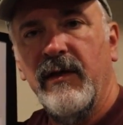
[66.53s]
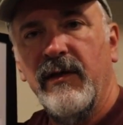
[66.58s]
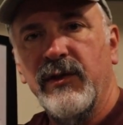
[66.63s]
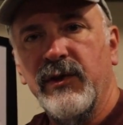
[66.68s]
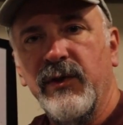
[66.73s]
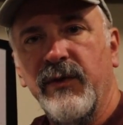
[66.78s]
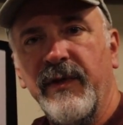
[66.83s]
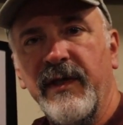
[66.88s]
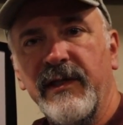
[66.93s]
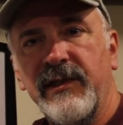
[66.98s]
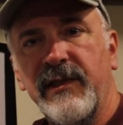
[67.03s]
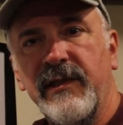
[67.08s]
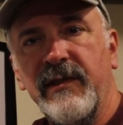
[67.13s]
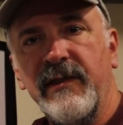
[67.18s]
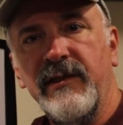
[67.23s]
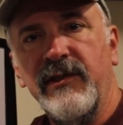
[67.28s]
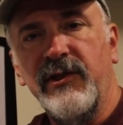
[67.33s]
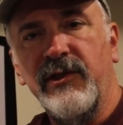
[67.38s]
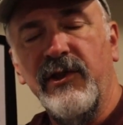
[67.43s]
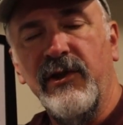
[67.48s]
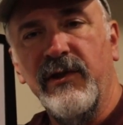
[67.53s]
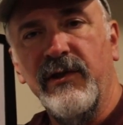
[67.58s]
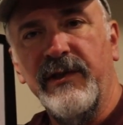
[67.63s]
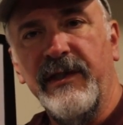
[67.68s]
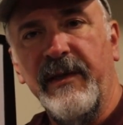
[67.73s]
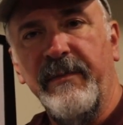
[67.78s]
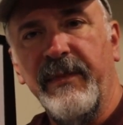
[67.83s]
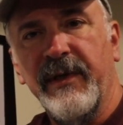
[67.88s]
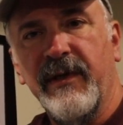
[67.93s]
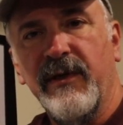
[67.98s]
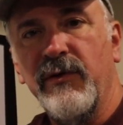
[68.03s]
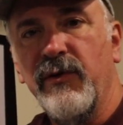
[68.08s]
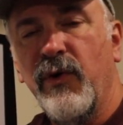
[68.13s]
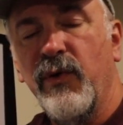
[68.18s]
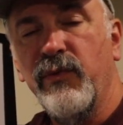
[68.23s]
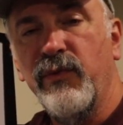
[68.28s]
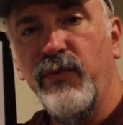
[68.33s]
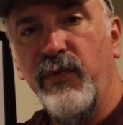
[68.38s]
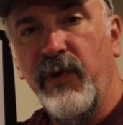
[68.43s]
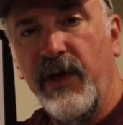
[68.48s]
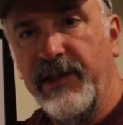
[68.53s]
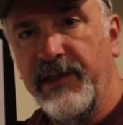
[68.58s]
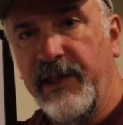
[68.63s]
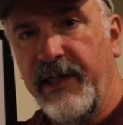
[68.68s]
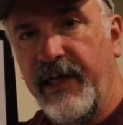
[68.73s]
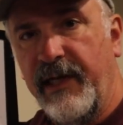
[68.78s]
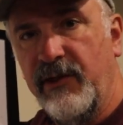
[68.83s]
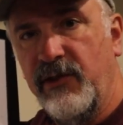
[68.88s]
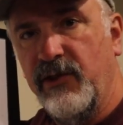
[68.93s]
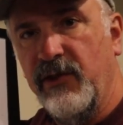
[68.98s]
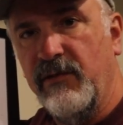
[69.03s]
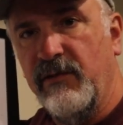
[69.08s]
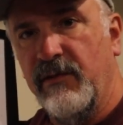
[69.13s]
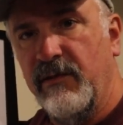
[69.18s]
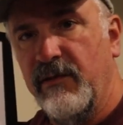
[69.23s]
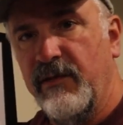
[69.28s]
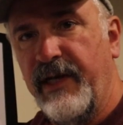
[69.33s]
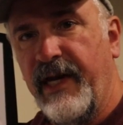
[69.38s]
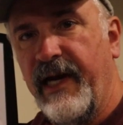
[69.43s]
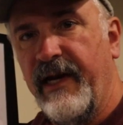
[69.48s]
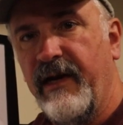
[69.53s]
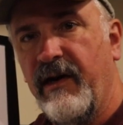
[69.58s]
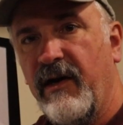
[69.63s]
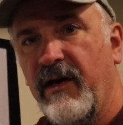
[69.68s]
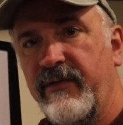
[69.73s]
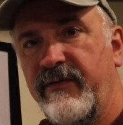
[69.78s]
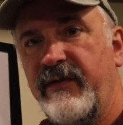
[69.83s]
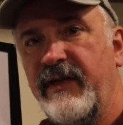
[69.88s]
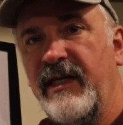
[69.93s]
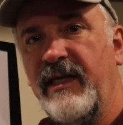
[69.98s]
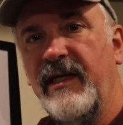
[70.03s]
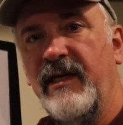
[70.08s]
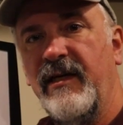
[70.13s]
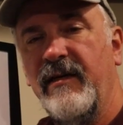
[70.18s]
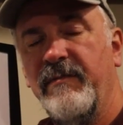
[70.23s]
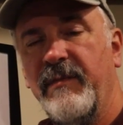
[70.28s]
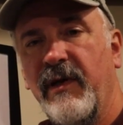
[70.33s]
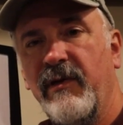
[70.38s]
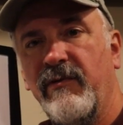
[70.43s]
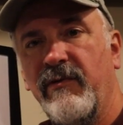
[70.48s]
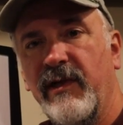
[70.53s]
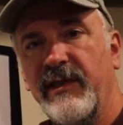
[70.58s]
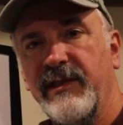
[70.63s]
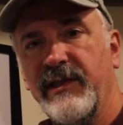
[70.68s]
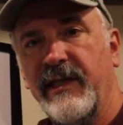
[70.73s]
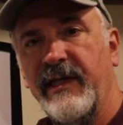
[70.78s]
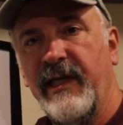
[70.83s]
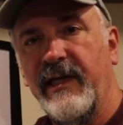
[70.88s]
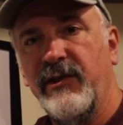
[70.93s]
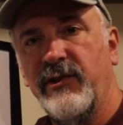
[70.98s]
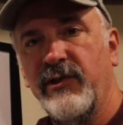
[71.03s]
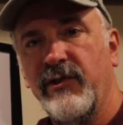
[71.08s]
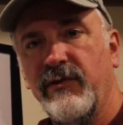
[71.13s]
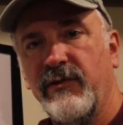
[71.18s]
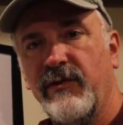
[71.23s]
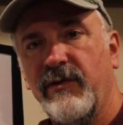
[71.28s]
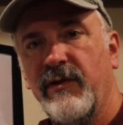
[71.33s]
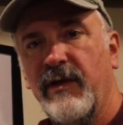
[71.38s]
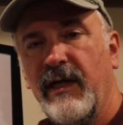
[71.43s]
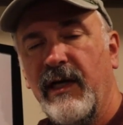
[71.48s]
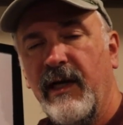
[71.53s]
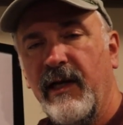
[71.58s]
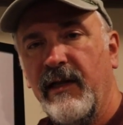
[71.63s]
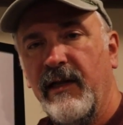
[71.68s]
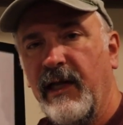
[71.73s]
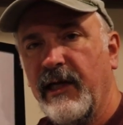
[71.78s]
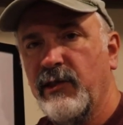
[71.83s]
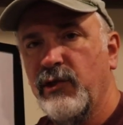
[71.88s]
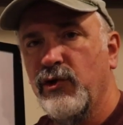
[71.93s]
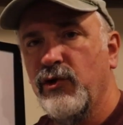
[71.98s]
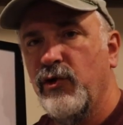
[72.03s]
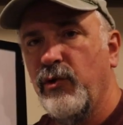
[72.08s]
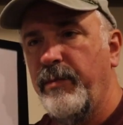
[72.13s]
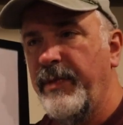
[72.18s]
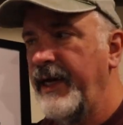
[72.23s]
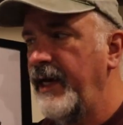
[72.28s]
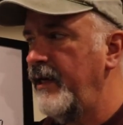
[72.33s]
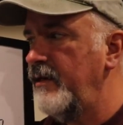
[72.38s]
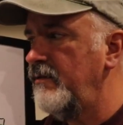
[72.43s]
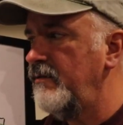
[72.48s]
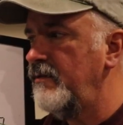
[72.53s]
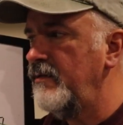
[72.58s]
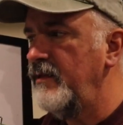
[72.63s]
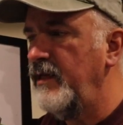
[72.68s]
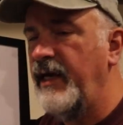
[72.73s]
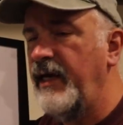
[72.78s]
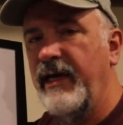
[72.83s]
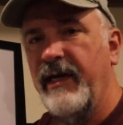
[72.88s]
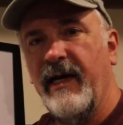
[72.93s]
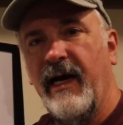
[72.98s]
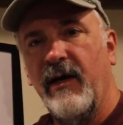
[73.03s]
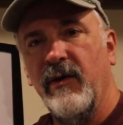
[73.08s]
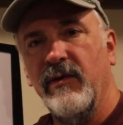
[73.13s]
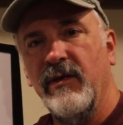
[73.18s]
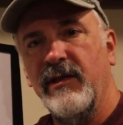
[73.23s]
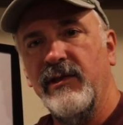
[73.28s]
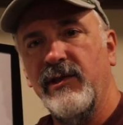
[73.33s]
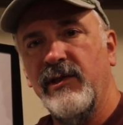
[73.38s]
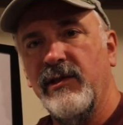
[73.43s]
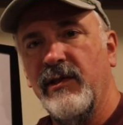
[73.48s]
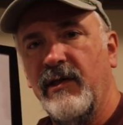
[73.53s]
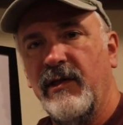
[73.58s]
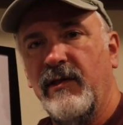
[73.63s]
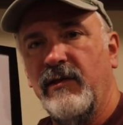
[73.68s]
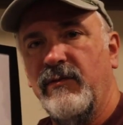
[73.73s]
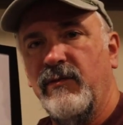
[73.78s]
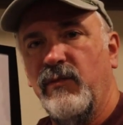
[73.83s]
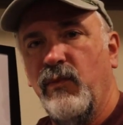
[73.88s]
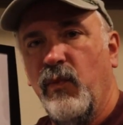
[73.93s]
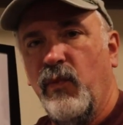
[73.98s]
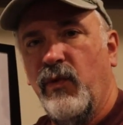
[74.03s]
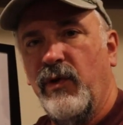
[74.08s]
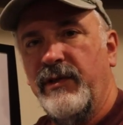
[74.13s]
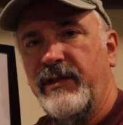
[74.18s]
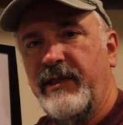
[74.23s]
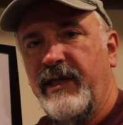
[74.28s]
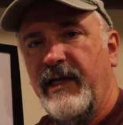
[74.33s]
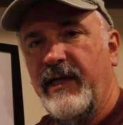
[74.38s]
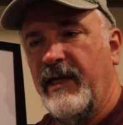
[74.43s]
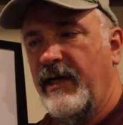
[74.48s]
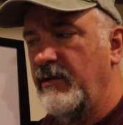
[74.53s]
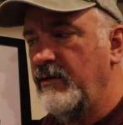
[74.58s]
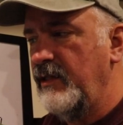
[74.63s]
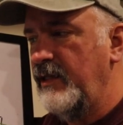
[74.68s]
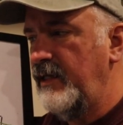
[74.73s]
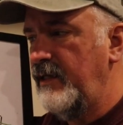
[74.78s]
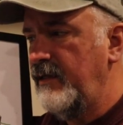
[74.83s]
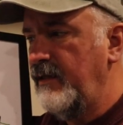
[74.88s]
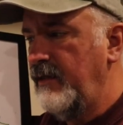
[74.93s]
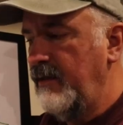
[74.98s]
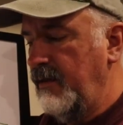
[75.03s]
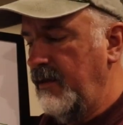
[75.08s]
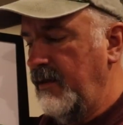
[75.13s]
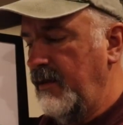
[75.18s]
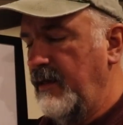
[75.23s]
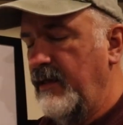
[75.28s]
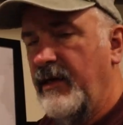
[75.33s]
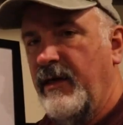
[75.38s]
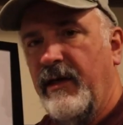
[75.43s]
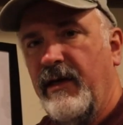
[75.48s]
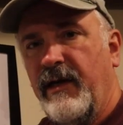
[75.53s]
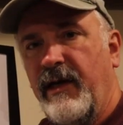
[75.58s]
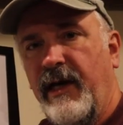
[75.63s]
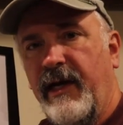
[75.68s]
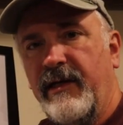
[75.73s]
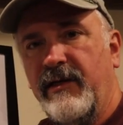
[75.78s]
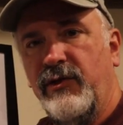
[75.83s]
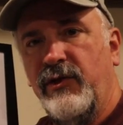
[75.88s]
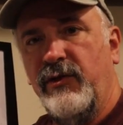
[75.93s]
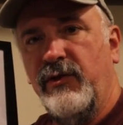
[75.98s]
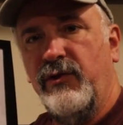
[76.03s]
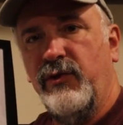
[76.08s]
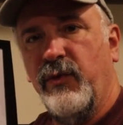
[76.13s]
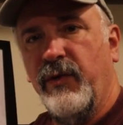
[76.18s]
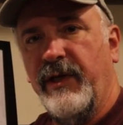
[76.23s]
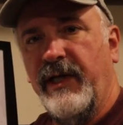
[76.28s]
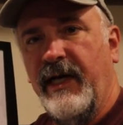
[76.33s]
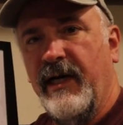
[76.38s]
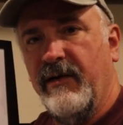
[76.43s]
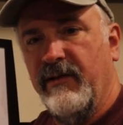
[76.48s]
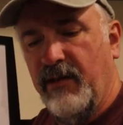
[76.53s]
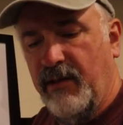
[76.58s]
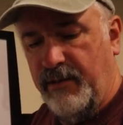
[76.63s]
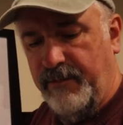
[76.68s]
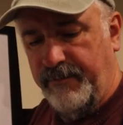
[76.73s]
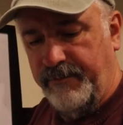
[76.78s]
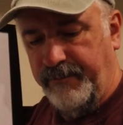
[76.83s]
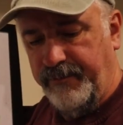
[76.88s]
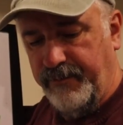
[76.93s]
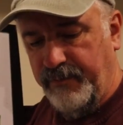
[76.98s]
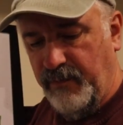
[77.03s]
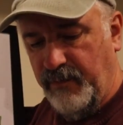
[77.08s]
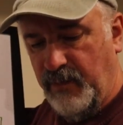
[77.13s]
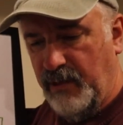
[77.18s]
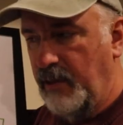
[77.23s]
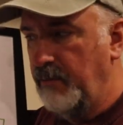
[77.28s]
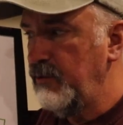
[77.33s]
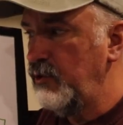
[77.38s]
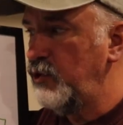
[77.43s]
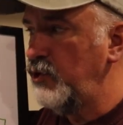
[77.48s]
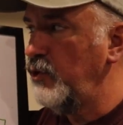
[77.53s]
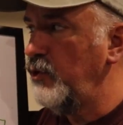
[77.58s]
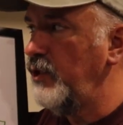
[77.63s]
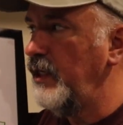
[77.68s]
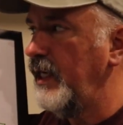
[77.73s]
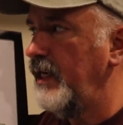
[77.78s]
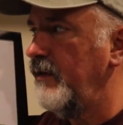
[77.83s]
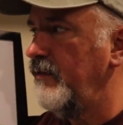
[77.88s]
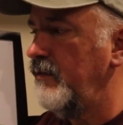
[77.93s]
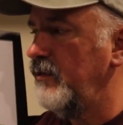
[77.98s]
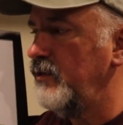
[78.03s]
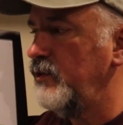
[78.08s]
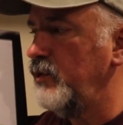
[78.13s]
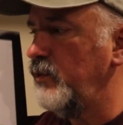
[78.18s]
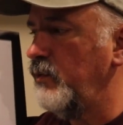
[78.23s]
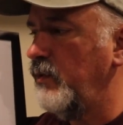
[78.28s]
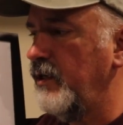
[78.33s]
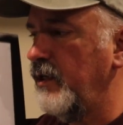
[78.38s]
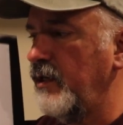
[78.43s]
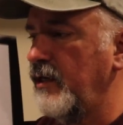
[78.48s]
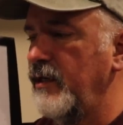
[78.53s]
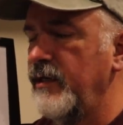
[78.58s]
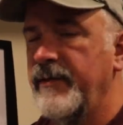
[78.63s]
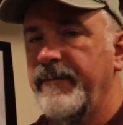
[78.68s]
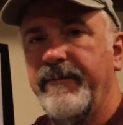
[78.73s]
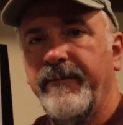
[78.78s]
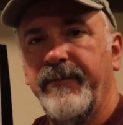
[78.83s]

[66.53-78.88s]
So this is your typical residential, not RV, but residential electrical panel and outlets. A 110 outlet and a 220 outlet. I'm going to show you how those work.